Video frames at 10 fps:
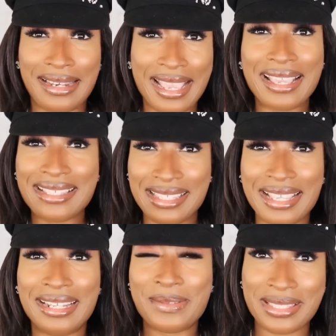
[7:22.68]
Like I
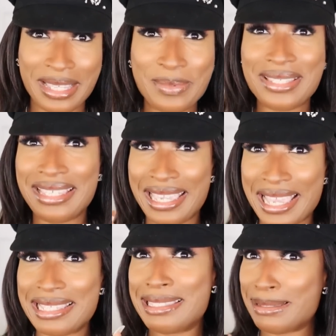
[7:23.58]
said, I was able to
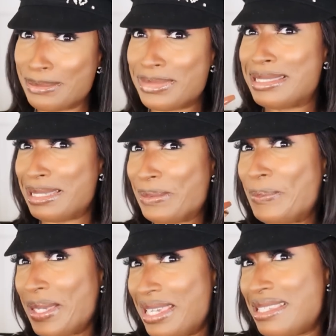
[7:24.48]
get some some
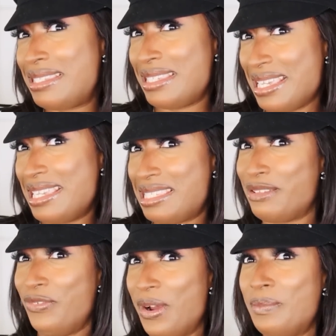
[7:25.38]

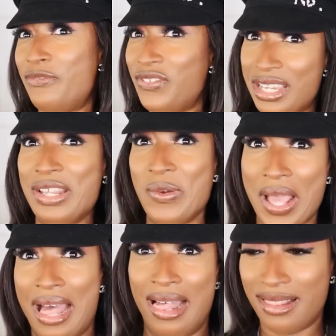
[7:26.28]
pieces from Fe
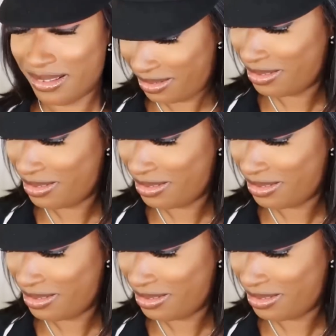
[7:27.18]
Noel.